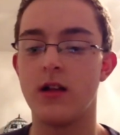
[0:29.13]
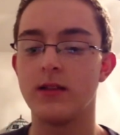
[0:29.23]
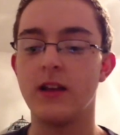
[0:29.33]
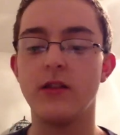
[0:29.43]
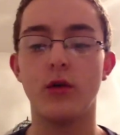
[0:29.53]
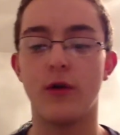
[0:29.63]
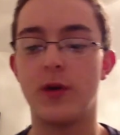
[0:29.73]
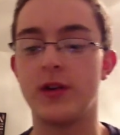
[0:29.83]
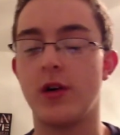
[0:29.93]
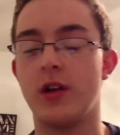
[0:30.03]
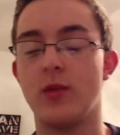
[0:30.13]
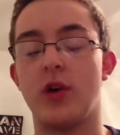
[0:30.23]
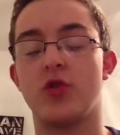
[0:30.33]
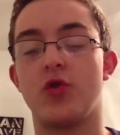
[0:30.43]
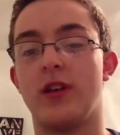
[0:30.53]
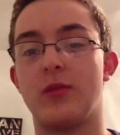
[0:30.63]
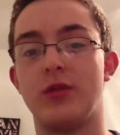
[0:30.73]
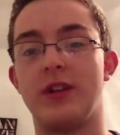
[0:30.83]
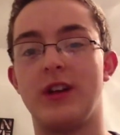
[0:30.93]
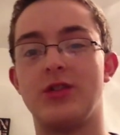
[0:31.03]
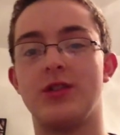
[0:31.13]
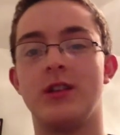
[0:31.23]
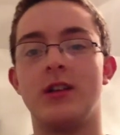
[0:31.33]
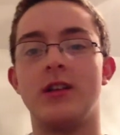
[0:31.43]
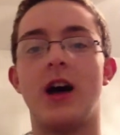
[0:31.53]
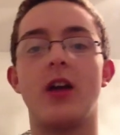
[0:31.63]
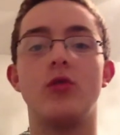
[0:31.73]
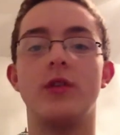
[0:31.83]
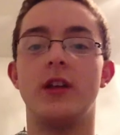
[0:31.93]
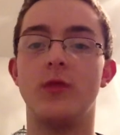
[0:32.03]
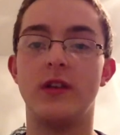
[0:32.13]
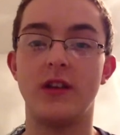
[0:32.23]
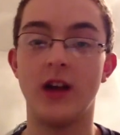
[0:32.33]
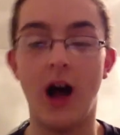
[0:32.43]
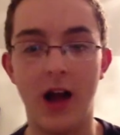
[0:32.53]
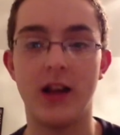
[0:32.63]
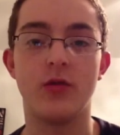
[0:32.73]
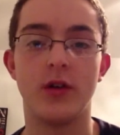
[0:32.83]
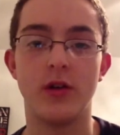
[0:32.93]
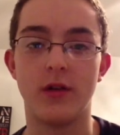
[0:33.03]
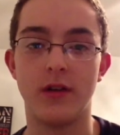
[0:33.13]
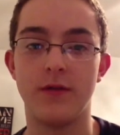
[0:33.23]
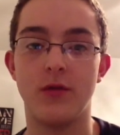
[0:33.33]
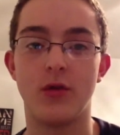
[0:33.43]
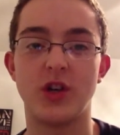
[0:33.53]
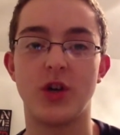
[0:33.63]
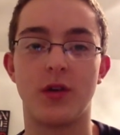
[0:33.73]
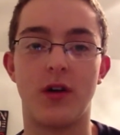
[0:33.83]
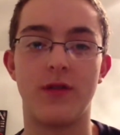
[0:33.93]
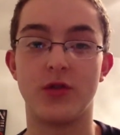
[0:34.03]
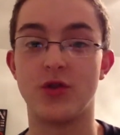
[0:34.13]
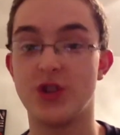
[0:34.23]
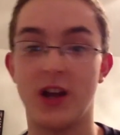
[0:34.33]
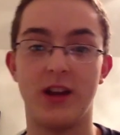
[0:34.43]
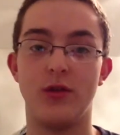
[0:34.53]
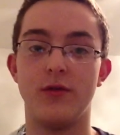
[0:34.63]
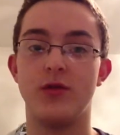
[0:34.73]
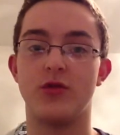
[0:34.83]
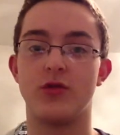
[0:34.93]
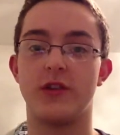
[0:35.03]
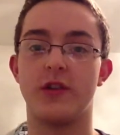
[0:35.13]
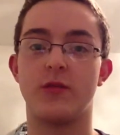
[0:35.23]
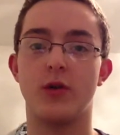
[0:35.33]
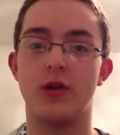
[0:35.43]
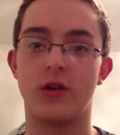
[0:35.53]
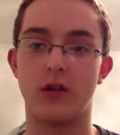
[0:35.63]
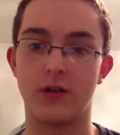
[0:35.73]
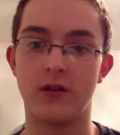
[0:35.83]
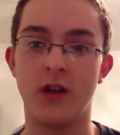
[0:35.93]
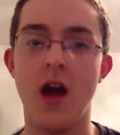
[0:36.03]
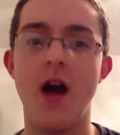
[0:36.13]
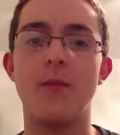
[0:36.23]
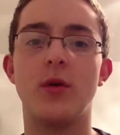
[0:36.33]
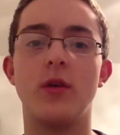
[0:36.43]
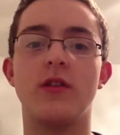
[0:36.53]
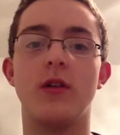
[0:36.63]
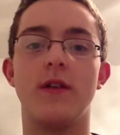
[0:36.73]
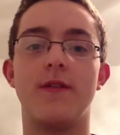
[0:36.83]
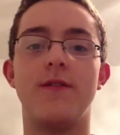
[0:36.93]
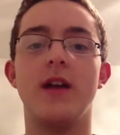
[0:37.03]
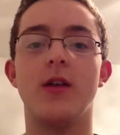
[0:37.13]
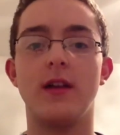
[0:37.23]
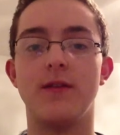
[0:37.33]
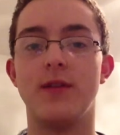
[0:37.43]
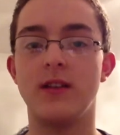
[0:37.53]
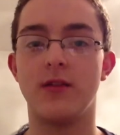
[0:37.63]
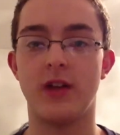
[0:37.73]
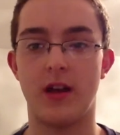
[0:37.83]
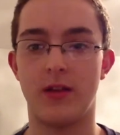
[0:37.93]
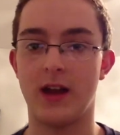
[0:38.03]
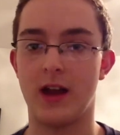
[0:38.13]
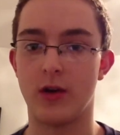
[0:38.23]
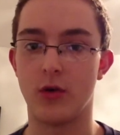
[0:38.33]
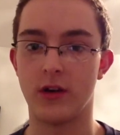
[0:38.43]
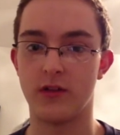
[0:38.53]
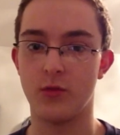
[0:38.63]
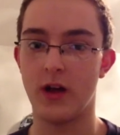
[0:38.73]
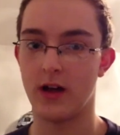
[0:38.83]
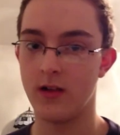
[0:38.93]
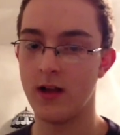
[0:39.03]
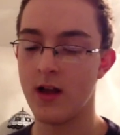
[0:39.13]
Let's start off by talking about transportation. Not only did we see Audi, Toyota, and Ford showing off their shiny new futuristic smart cars, but we saw a very inventive side of the category as well.